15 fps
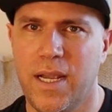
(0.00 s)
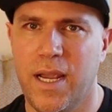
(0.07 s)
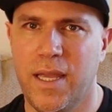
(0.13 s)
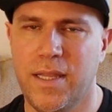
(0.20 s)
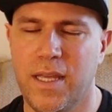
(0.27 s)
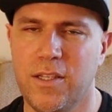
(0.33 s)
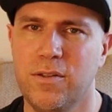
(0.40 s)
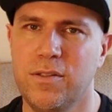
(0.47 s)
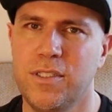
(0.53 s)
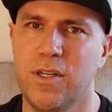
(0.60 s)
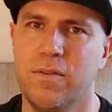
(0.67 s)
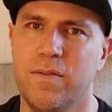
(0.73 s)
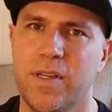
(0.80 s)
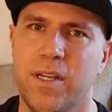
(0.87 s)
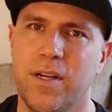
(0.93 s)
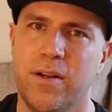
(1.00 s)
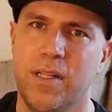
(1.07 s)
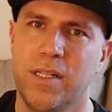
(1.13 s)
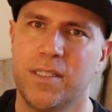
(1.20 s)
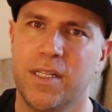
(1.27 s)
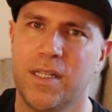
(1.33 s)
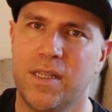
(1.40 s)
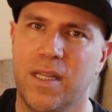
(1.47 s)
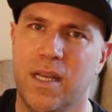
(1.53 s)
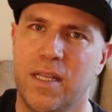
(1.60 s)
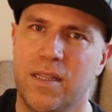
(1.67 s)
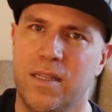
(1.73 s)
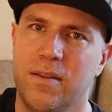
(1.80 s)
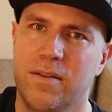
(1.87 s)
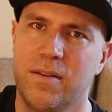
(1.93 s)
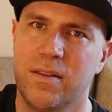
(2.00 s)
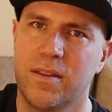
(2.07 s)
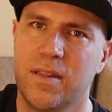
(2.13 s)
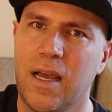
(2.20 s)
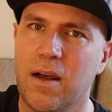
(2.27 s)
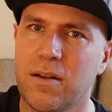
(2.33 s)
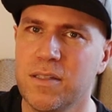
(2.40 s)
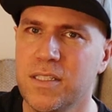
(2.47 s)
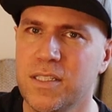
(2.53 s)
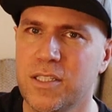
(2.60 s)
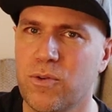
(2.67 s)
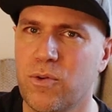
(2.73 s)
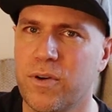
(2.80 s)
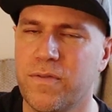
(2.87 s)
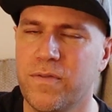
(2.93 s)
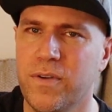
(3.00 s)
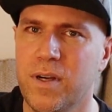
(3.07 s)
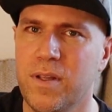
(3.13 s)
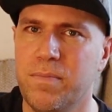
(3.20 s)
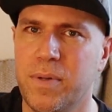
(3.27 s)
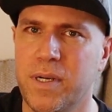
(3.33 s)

and then you see over here that's a 1,000 square foot,